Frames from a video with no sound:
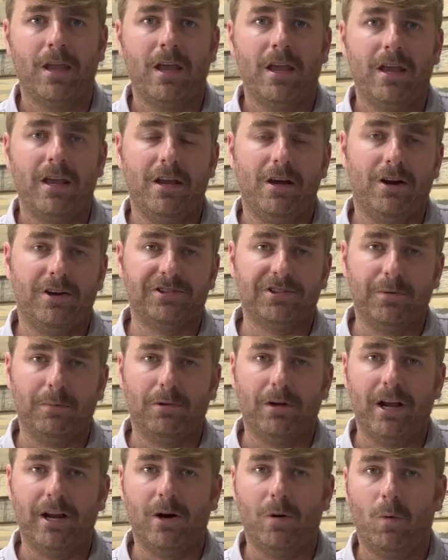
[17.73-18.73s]
He also
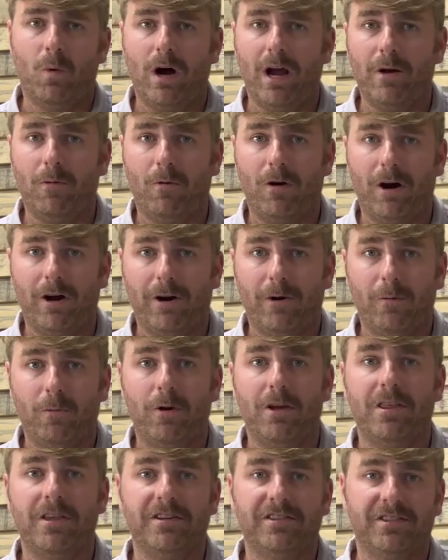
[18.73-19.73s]
played on Whitewater
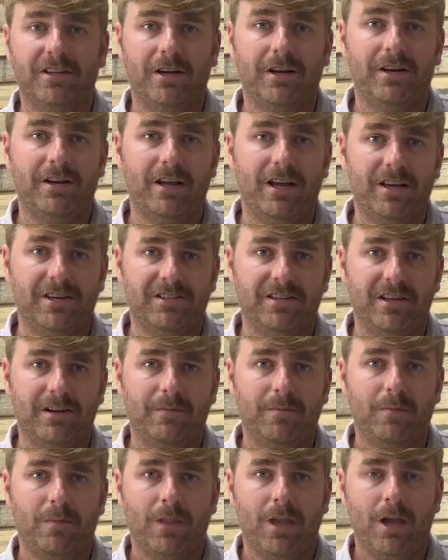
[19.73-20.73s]
with his son
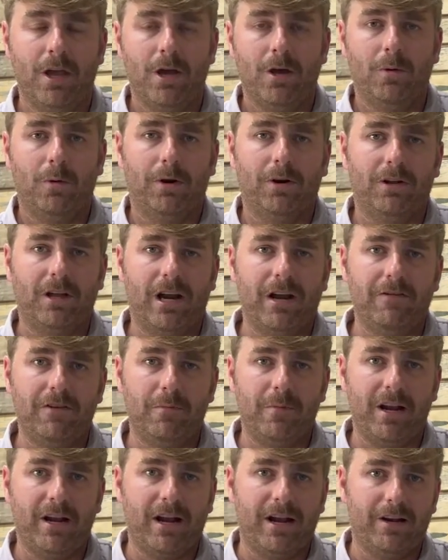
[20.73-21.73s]
Dustin. What a lot of
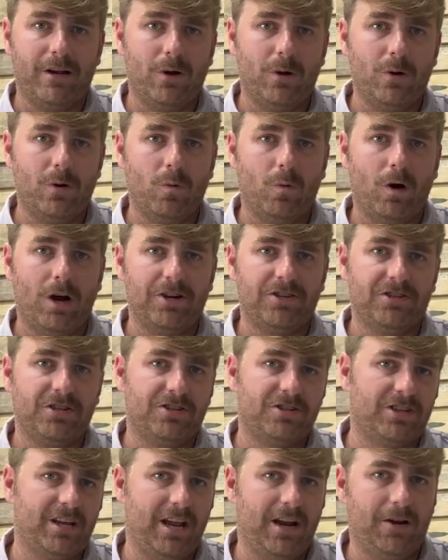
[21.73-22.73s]
you may not know who watch
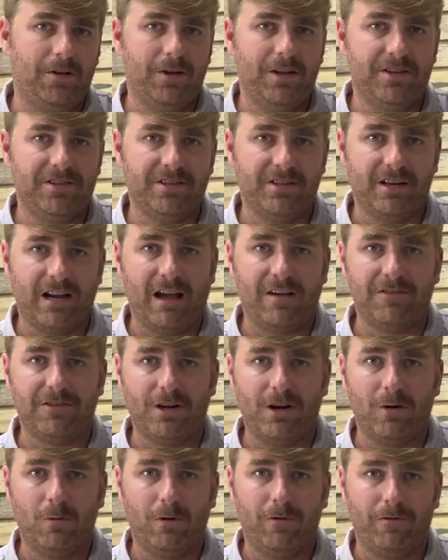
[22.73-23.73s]
this channel is that I've
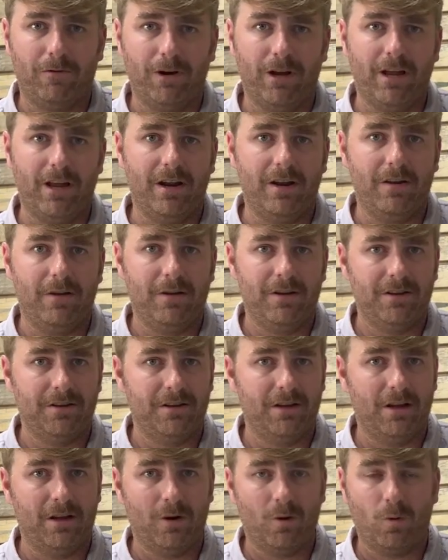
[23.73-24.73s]
talked with Fred
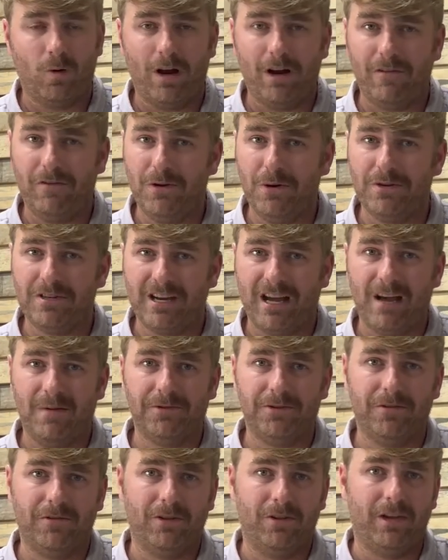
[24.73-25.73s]
quite a few
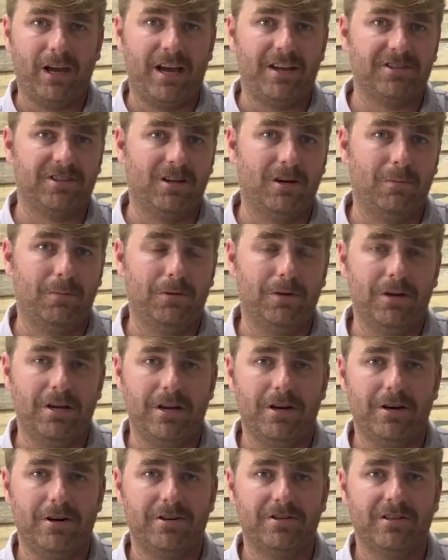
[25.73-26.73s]
times over the last couple of
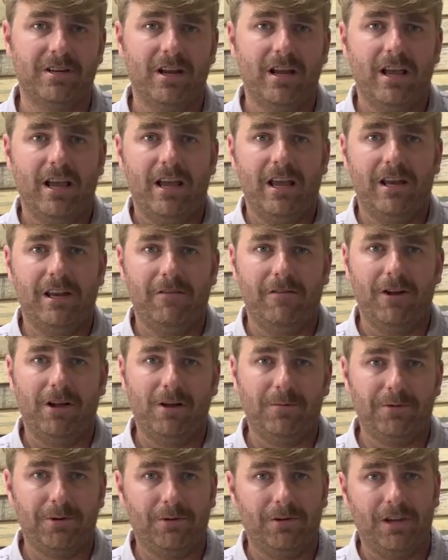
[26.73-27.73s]
years and
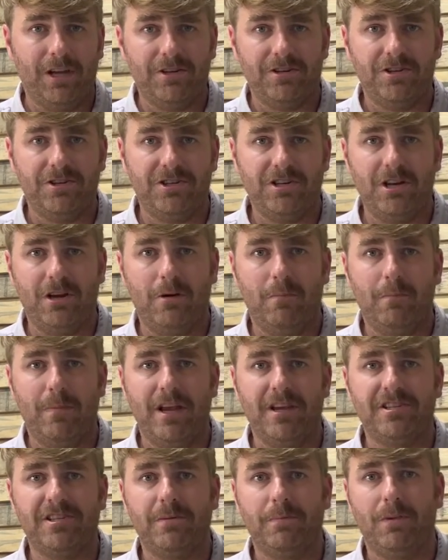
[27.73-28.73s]
developed a relationship
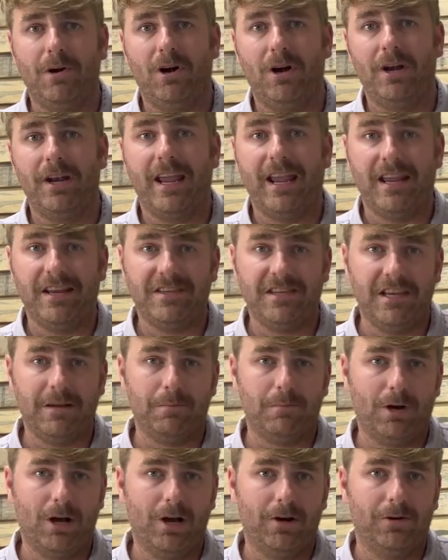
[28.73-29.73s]
based upon
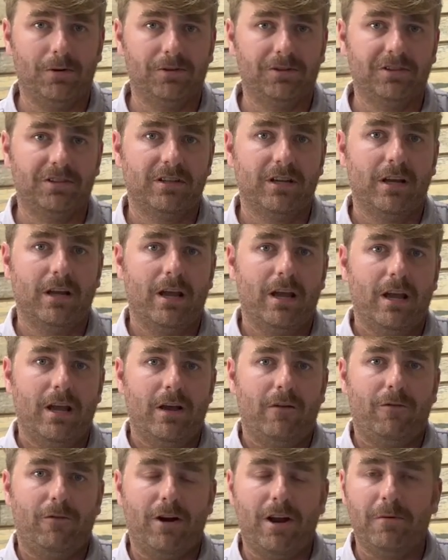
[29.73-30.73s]
antique bottles.
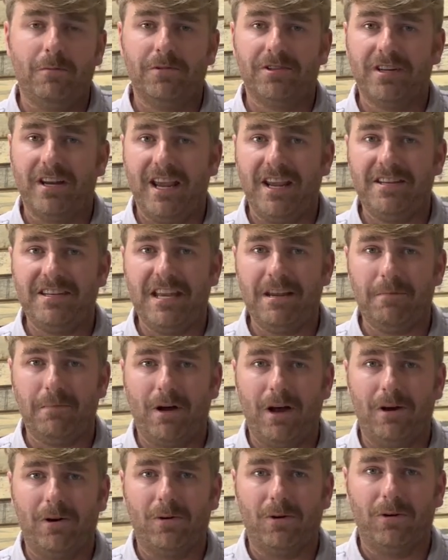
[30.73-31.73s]
Fred was an antique
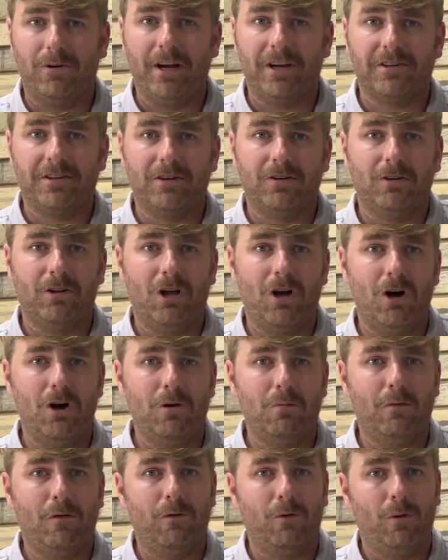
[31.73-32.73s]
bottle collector
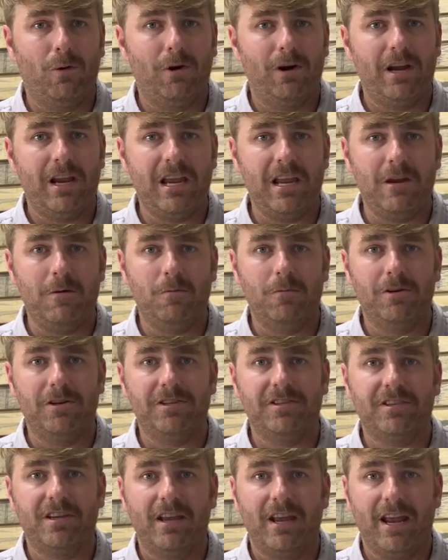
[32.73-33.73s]
long before he
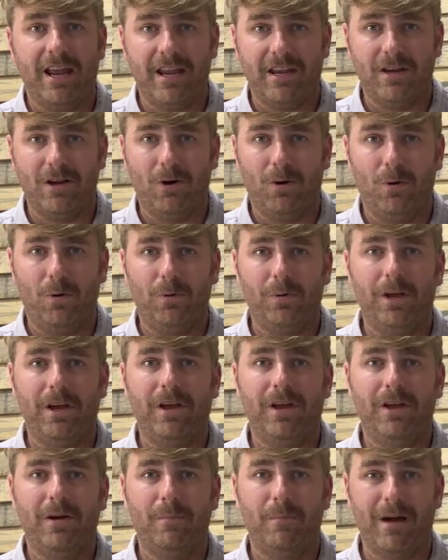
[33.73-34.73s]
was a
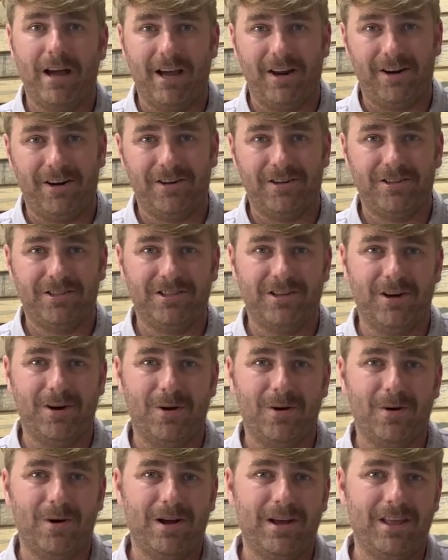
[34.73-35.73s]
gold miner.
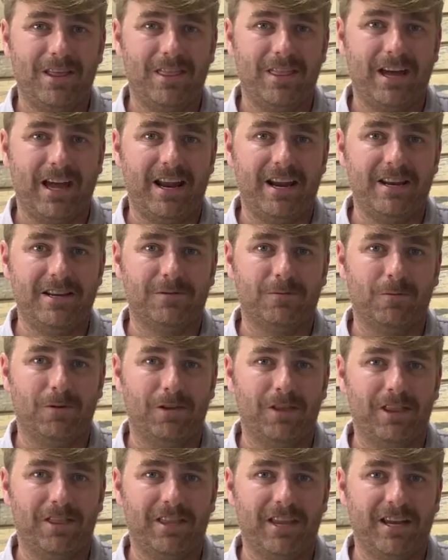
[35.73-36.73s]
So that is
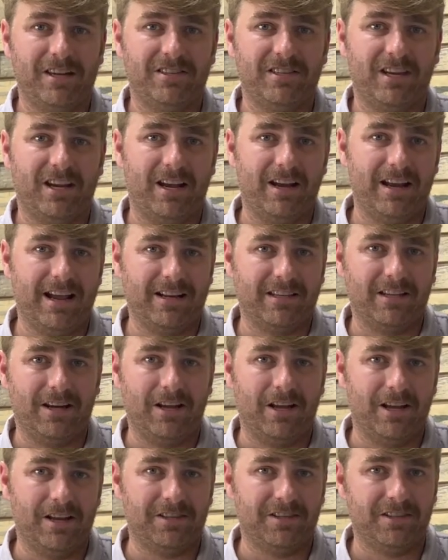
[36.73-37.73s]
one of the things that
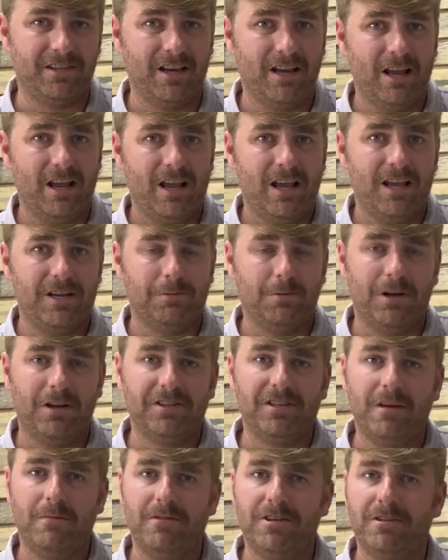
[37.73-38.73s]
connected us, as
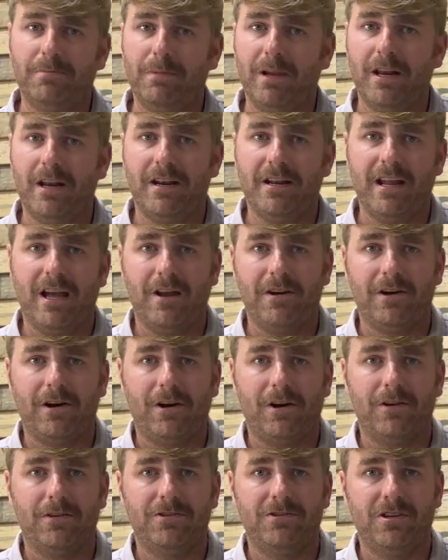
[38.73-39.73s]
well as him just being a
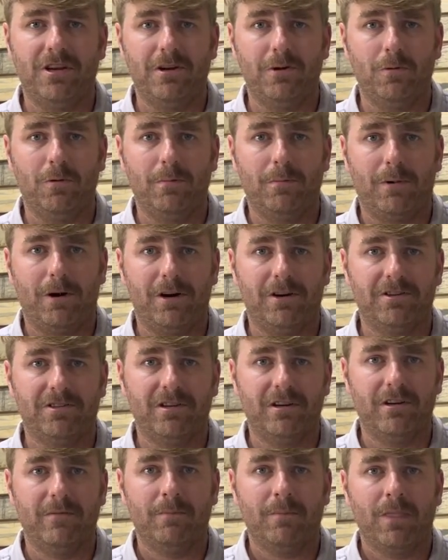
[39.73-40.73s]
down-to-earth, genuine
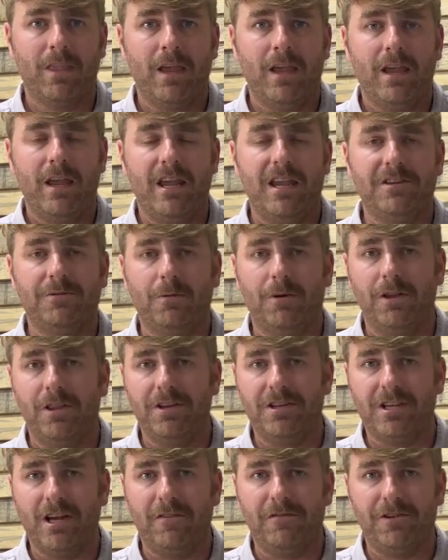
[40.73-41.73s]
person. He's one of
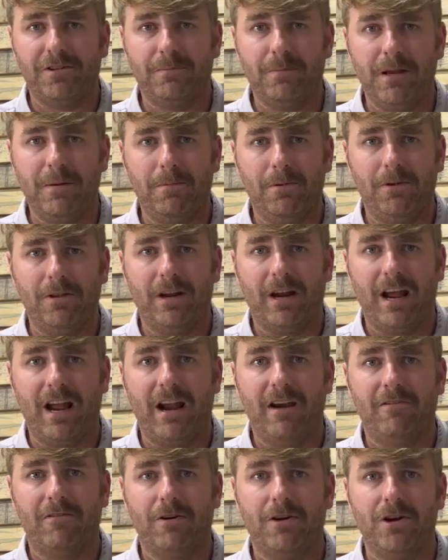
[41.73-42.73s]
the toughest people that
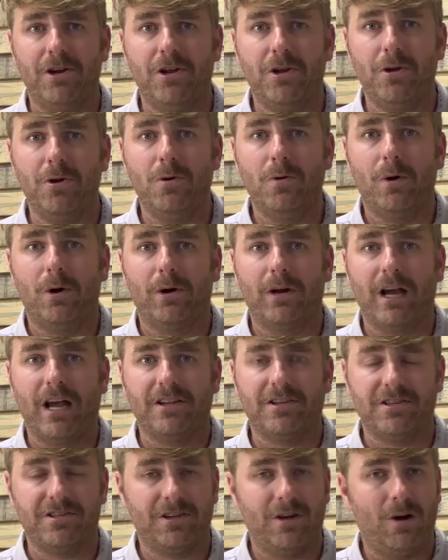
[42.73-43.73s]
I ever knew or
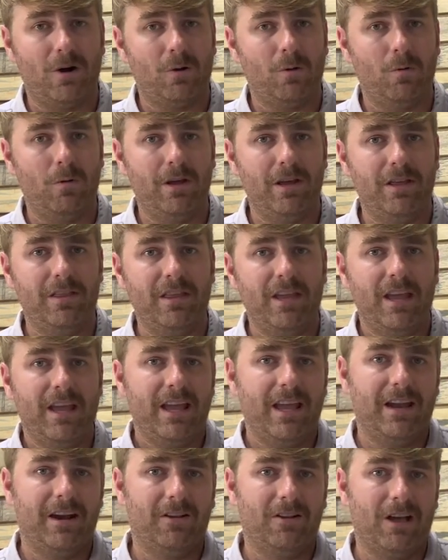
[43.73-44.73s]
got to talk with.
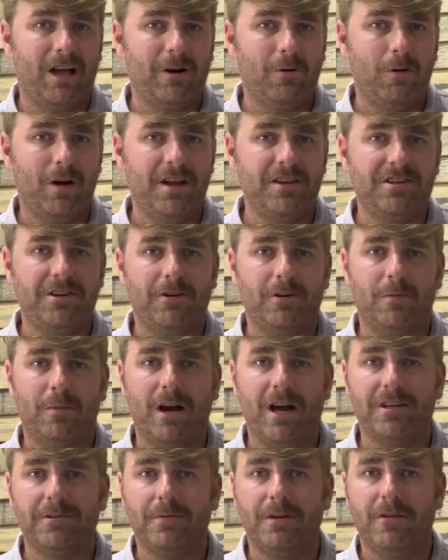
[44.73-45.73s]
And in a lot of ways, he
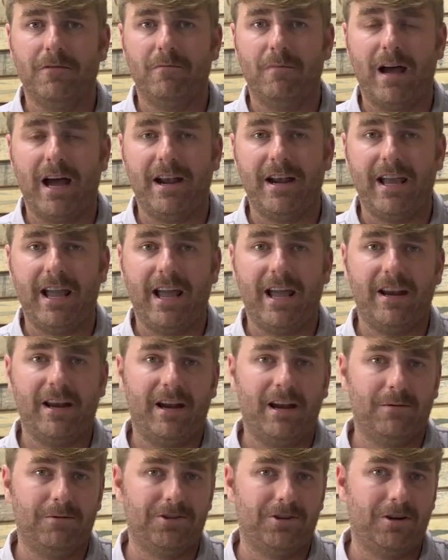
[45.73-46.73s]
reminds me of my dad,
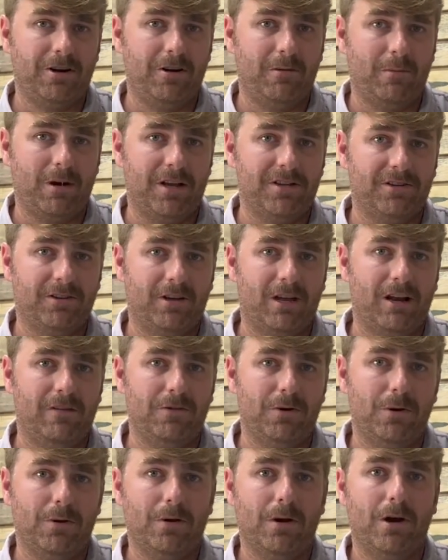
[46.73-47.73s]
and I'm sure he reminds a
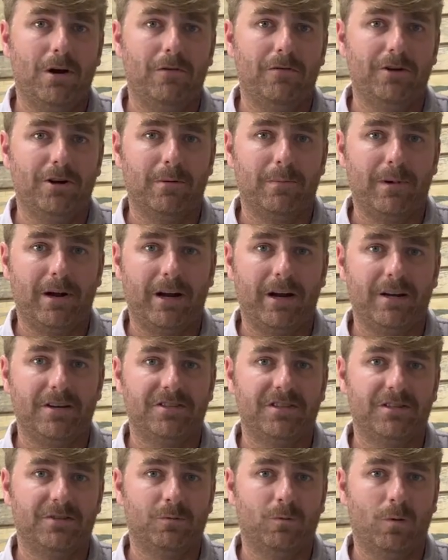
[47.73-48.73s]
lot of you of your
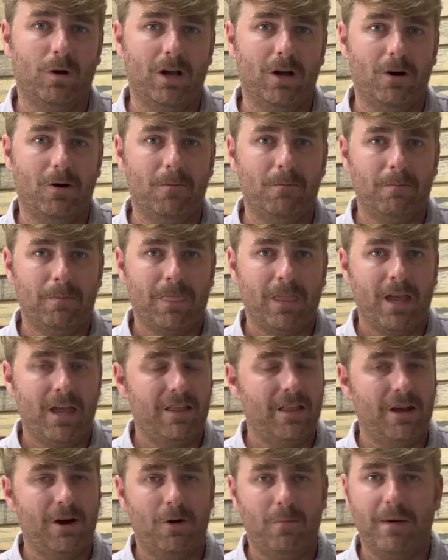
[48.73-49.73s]
parents as well.
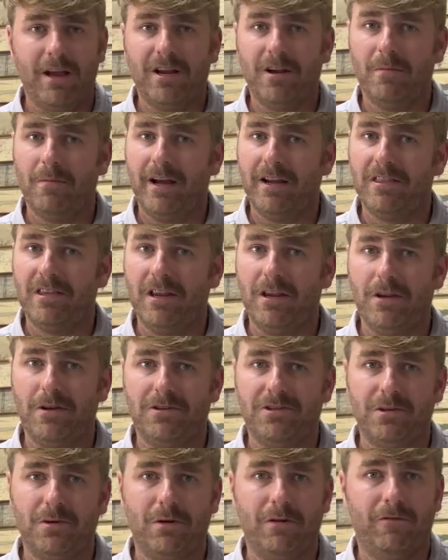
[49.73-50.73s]
They don't make them like they
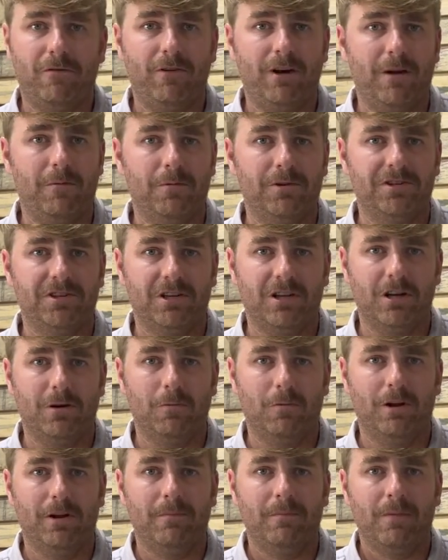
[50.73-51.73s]
used to, and Fred was a
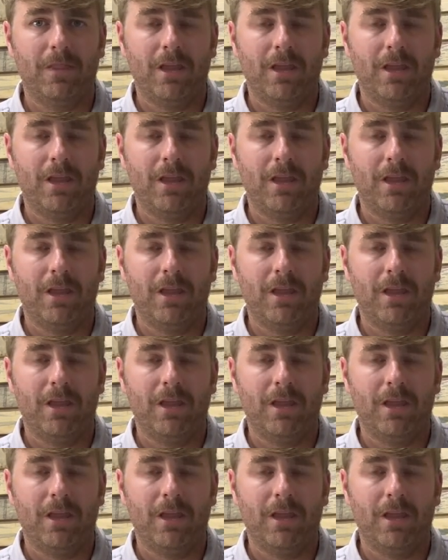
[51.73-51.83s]
good one.